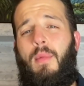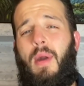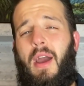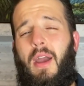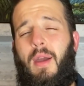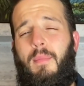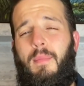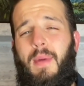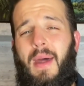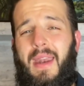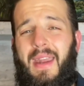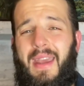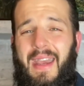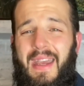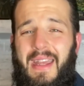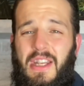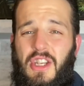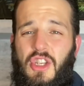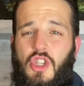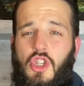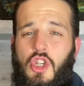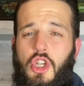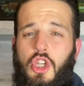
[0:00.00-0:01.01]
recommending
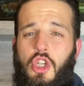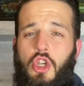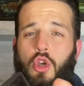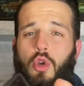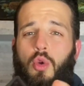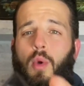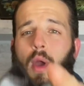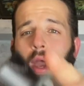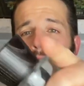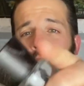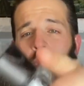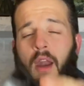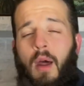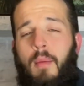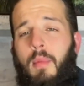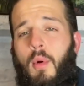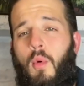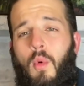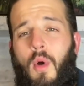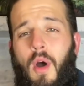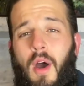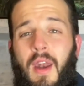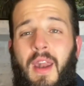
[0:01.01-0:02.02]
it to you at number
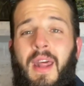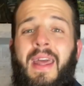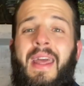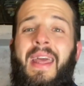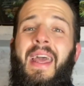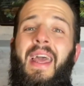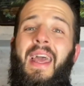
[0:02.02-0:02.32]
one.